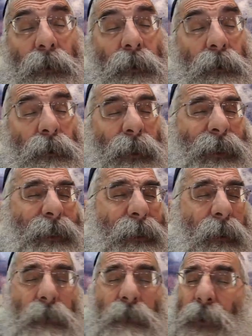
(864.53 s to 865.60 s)
It's like
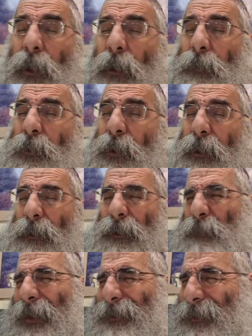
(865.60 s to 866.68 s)
eating out of a garbage can. It's
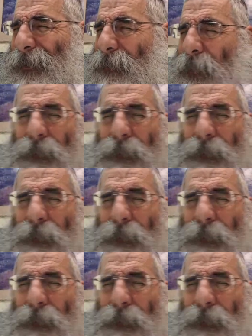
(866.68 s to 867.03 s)
pasnish.